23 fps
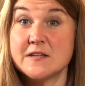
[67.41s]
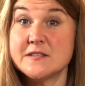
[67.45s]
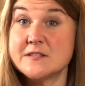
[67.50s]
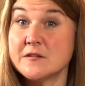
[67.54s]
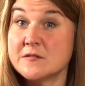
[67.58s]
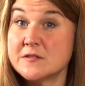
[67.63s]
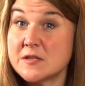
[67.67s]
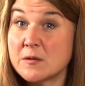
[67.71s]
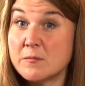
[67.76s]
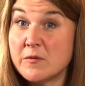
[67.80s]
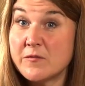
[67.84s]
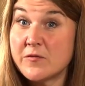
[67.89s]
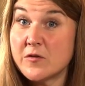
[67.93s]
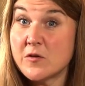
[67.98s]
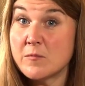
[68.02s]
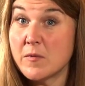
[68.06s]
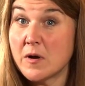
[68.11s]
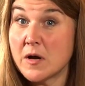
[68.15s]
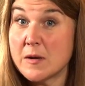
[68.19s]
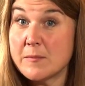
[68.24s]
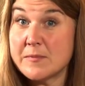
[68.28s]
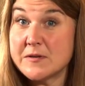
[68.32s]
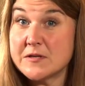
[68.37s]
So some of you
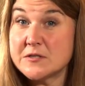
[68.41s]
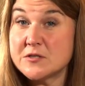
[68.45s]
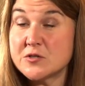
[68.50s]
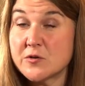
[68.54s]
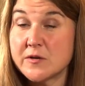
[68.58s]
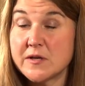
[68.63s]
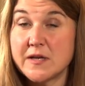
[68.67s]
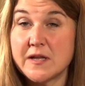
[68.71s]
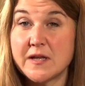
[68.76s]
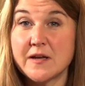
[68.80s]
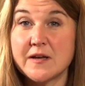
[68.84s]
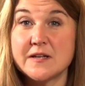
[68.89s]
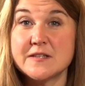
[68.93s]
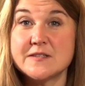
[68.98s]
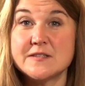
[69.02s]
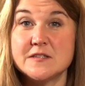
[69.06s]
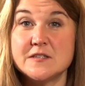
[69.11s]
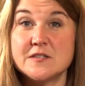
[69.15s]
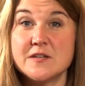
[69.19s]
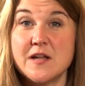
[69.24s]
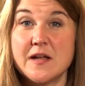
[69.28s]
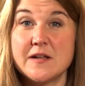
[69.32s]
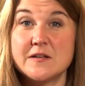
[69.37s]
might be joining us
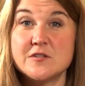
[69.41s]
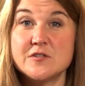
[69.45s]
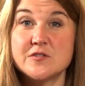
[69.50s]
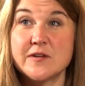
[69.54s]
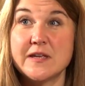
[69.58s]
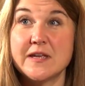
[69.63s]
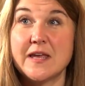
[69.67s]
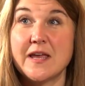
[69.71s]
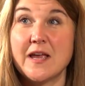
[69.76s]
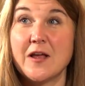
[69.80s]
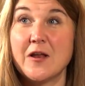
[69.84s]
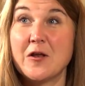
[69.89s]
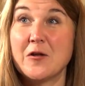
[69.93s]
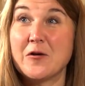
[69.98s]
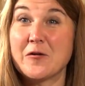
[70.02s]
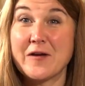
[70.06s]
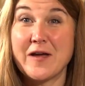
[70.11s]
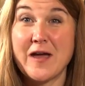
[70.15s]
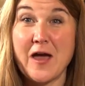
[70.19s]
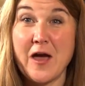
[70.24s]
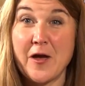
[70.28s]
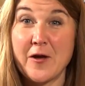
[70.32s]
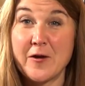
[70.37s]
and drinking along
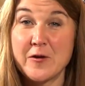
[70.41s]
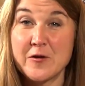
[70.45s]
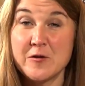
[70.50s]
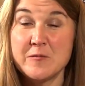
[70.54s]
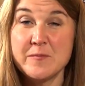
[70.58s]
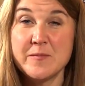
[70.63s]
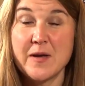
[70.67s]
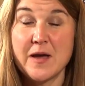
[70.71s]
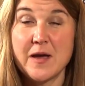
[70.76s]
at home.